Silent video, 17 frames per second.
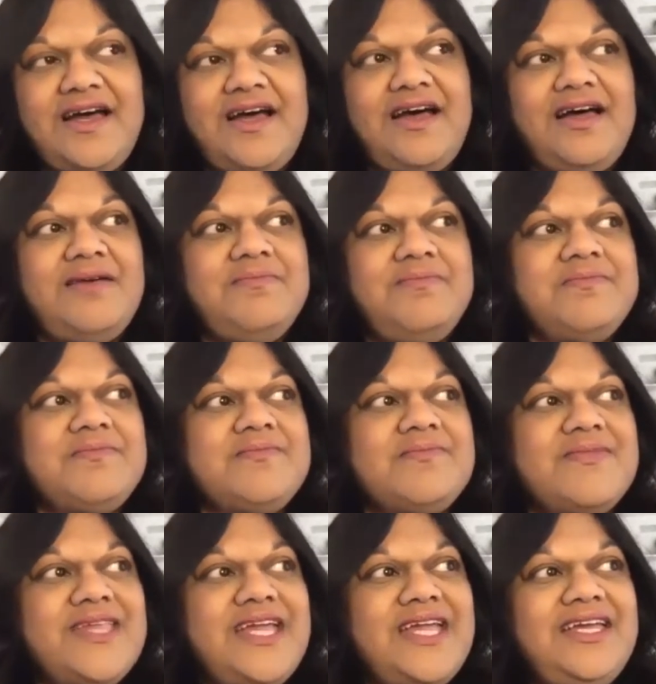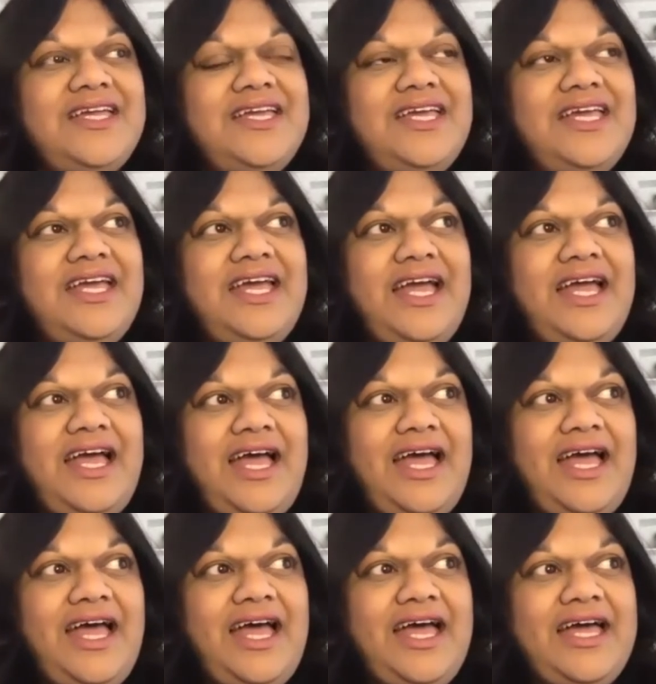Um,
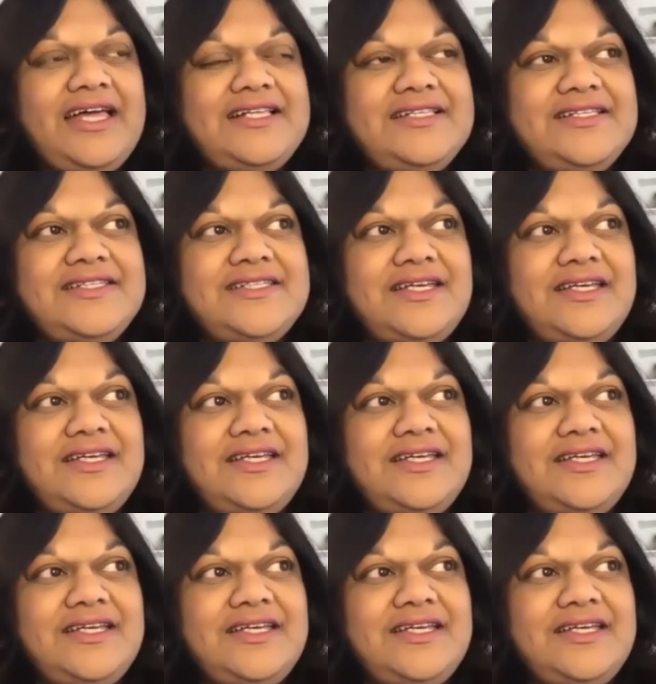and